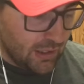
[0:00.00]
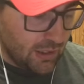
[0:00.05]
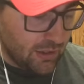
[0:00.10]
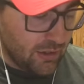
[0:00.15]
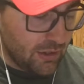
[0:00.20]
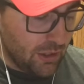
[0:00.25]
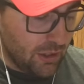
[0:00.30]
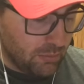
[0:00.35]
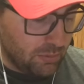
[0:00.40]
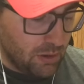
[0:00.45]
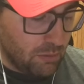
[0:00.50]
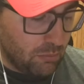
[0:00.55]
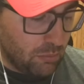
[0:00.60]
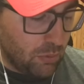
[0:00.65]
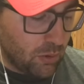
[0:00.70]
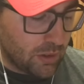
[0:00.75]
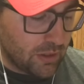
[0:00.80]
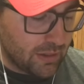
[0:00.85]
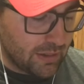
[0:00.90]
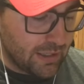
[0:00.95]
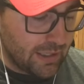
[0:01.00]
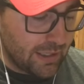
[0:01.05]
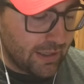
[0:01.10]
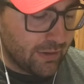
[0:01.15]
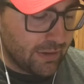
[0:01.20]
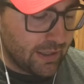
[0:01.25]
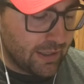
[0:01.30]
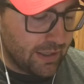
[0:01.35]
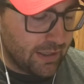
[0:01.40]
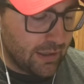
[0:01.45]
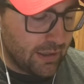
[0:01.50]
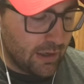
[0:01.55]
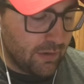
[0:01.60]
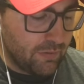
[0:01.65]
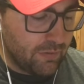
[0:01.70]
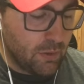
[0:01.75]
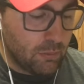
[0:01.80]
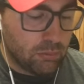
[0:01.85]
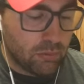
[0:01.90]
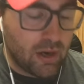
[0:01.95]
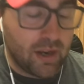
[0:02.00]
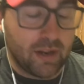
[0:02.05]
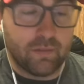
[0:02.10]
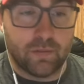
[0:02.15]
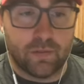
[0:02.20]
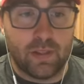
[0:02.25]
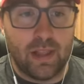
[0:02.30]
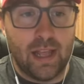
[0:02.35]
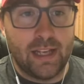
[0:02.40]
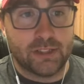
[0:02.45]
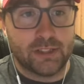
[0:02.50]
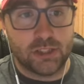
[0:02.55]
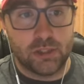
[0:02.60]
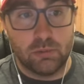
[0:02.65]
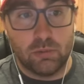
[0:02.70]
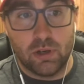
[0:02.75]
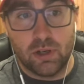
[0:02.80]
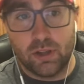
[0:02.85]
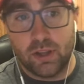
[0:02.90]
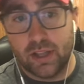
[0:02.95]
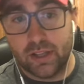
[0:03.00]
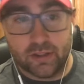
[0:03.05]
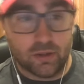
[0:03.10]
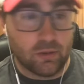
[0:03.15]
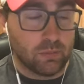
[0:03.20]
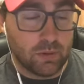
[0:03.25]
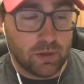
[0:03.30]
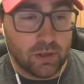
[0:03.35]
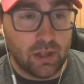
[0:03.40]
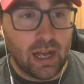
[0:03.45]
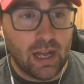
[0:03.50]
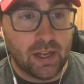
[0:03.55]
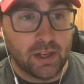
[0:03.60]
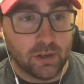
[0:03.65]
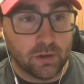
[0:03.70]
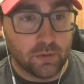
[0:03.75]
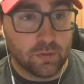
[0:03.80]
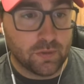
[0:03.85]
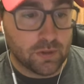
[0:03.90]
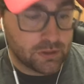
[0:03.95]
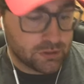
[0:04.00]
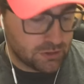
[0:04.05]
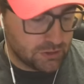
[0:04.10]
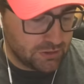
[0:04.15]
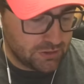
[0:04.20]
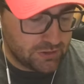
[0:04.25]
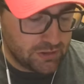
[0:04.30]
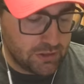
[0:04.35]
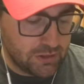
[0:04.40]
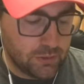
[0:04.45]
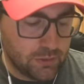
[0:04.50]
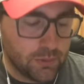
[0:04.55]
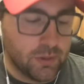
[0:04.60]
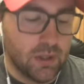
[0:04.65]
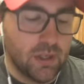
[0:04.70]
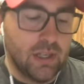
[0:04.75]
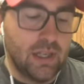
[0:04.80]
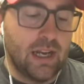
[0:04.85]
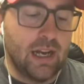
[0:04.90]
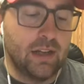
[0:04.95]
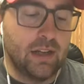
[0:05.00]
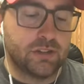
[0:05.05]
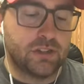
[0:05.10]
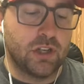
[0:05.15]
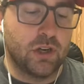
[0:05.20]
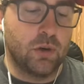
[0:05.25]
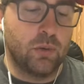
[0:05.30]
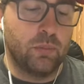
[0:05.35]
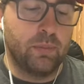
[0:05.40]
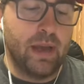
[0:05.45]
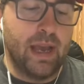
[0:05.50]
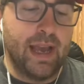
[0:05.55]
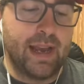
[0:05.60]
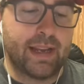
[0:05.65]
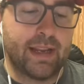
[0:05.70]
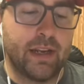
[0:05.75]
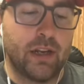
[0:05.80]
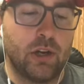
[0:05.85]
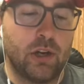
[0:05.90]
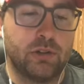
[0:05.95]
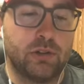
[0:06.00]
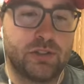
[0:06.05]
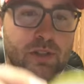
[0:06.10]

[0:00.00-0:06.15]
a little bit more leery of the bright, flashy one, like the real Ayu version too, I'll tone back and go